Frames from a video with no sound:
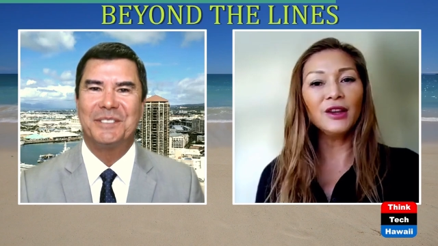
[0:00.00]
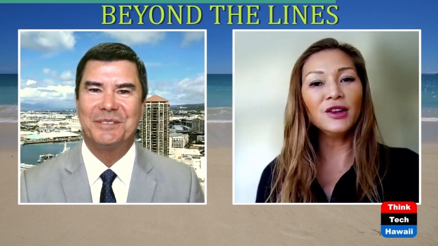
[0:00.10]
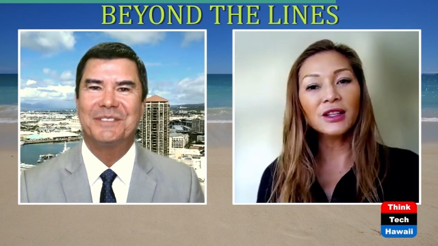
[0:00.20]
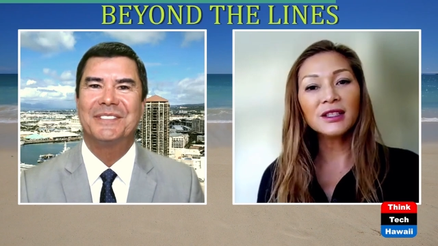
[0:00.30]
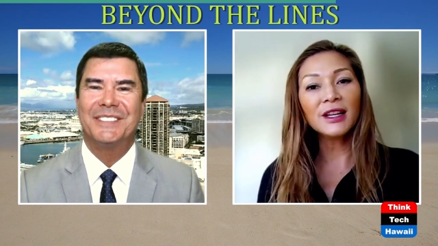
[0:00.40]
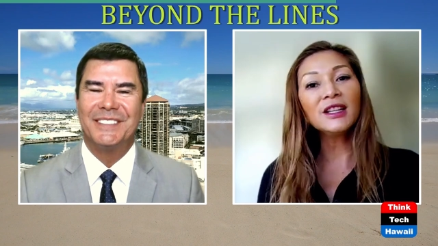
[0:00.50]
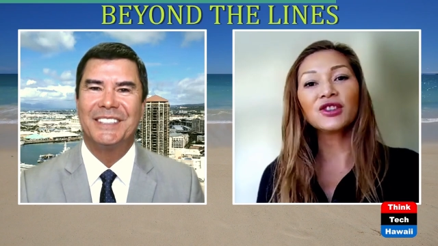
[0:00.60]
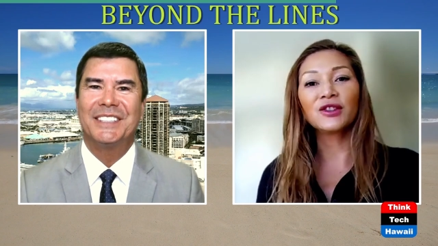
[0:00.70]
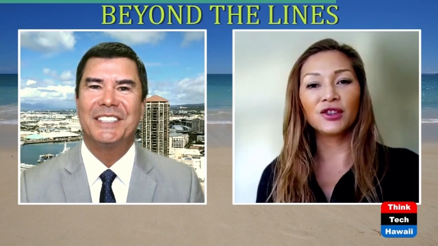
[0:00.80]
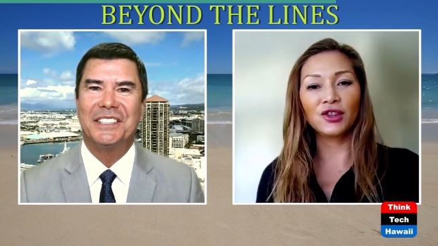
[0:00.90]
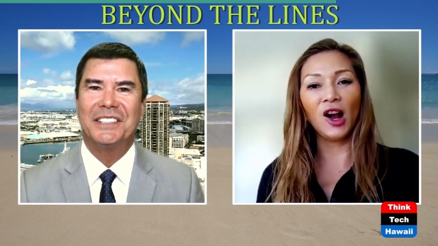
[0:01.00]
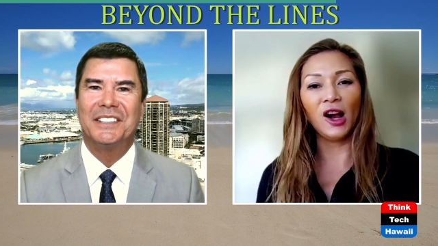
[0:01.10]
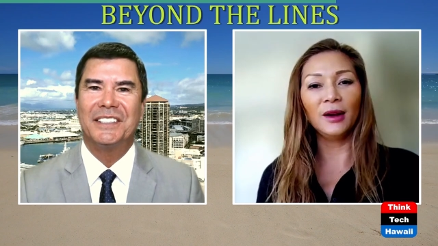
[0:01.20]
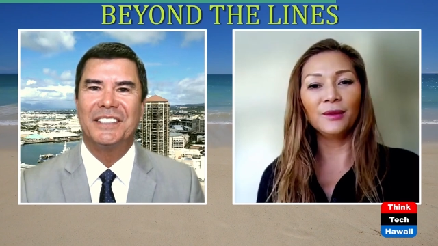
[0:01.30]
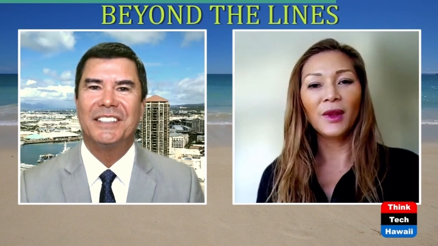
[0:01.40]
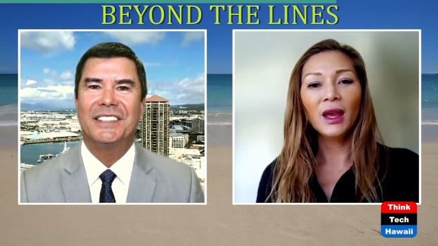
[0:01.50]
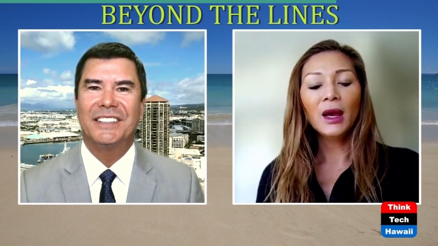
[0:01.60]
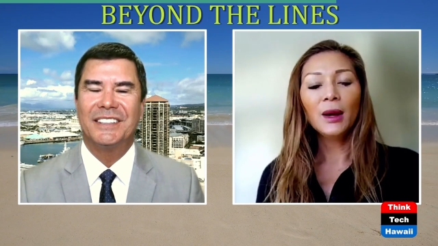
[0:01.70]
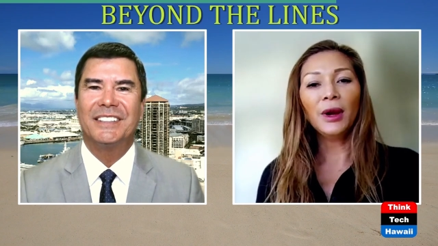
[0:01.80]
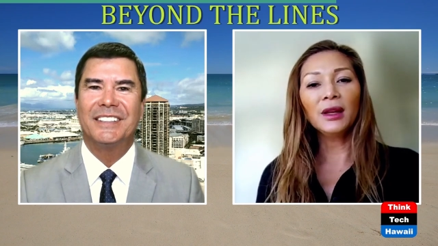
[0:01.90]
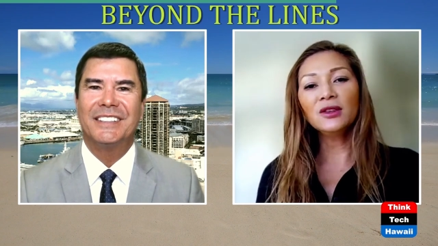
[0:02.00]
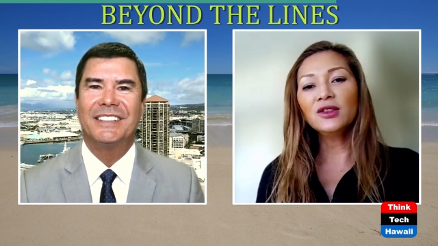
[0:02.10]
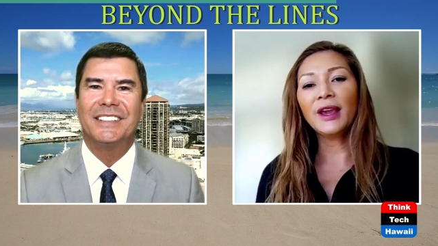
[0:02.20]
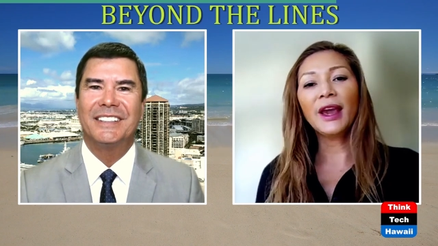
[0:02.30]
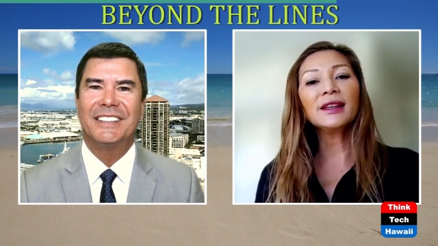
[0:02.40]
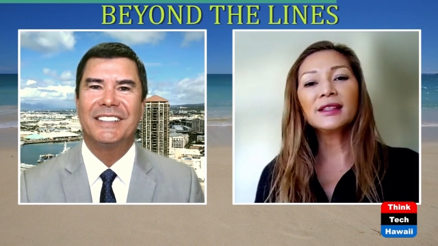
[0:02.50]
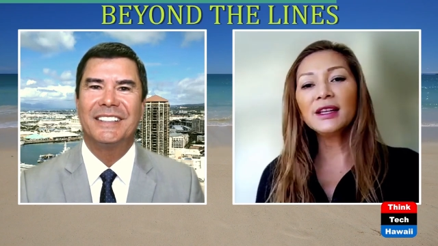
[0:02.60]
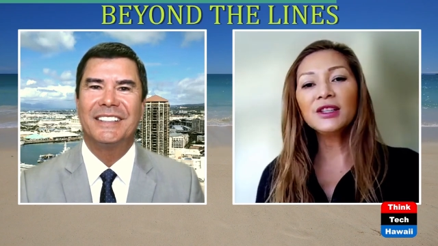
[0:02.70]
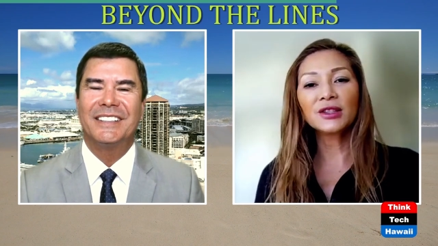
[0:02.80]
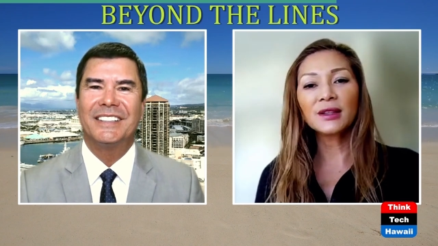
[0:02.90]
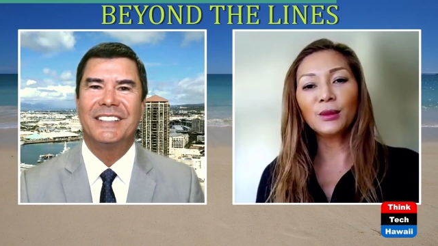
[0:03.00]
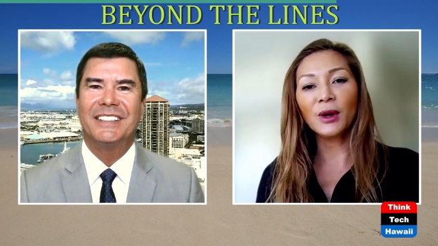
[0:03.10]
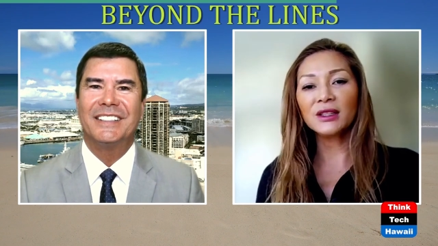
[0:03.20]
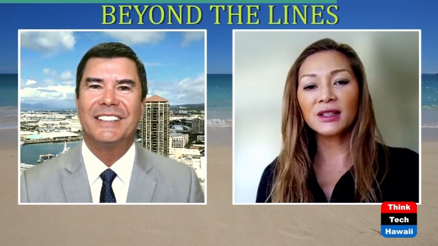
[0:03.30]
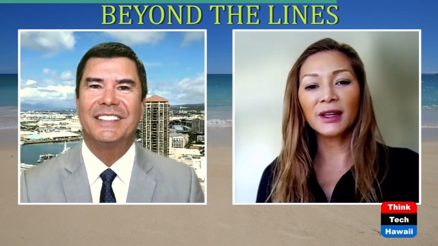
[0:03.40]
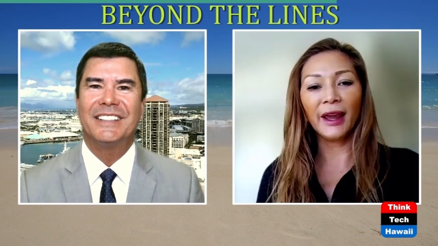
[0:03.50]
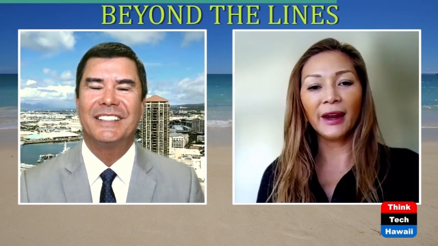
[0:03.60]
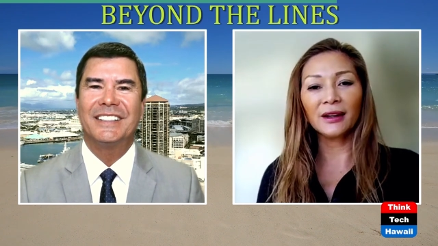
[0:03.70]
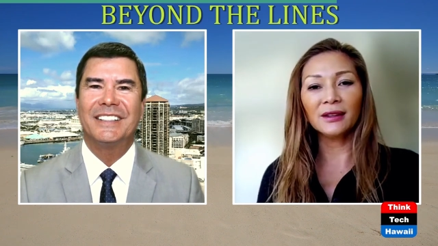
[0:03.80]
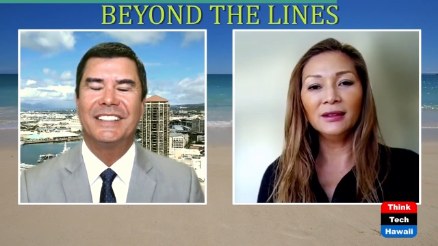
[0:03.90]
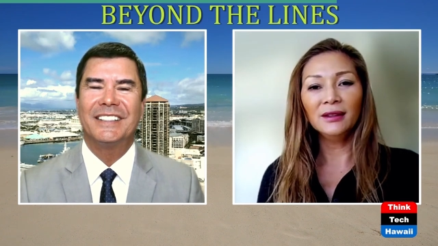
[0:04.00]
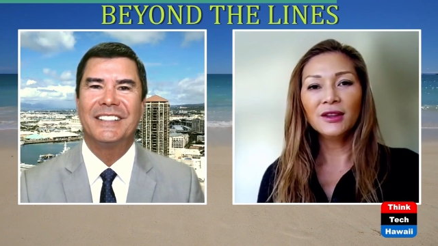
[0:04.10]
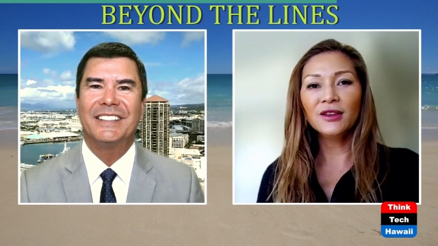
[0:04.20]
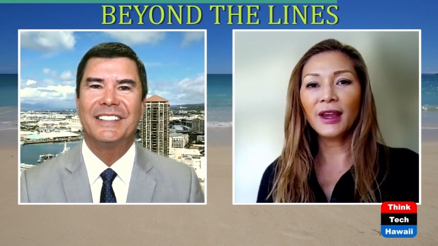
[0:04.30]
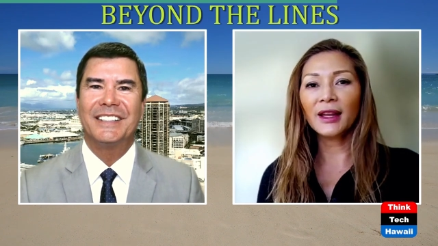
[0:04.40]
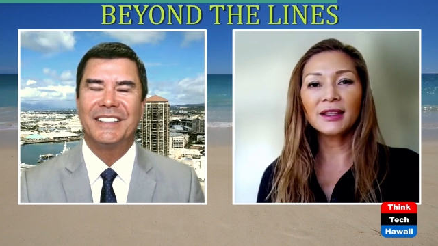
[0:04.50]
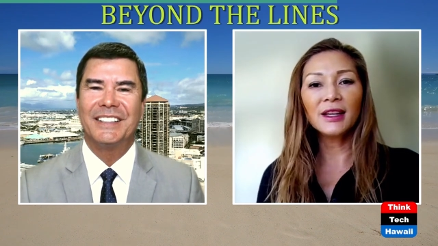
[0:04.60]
Speaker 1: You could teach the job, but you can't teach someone to care. You can't